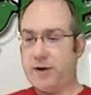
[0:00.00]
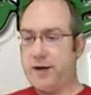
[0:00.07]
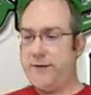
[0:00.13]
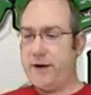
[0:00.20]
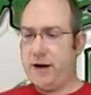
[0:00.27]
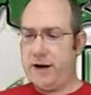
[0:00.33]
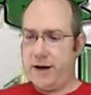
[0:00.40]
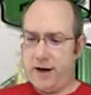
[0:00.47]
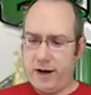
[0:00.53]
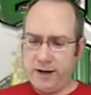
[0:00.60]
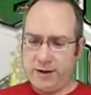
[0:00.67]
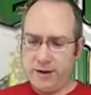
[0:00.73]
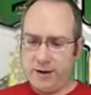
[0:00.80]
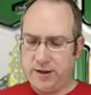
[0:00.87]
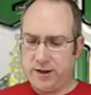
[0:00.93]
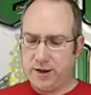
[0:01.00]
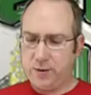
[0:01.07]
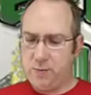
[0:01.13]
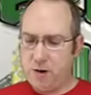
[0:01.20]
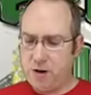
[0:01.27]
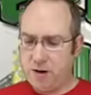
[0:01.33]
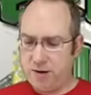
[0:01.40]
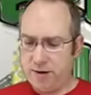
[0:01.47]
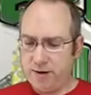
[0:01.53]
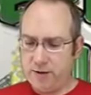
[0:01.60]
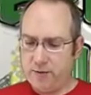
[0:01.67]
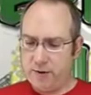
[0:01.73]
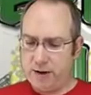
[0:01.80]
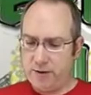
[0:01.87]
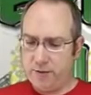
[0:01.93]
and I actually did a small
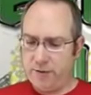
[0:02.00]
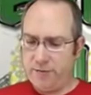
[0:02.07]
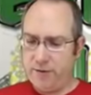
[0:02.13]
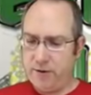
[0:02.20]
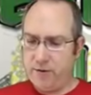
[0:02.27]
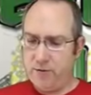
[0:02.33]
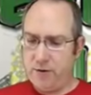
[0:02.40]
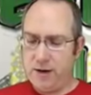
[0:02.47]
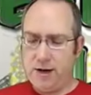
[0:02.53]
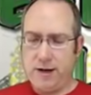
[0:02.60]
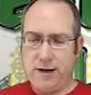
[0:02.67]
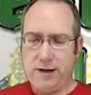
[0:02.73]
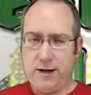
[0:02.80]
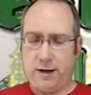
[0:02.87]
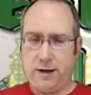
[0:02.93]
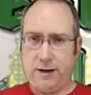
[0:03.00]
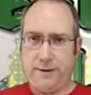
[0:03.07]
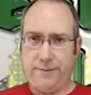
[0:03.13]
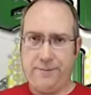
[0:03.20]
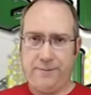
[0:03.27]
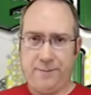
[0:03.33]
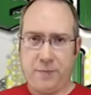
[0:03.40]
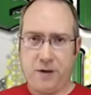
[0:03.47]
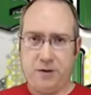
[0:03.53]
little review on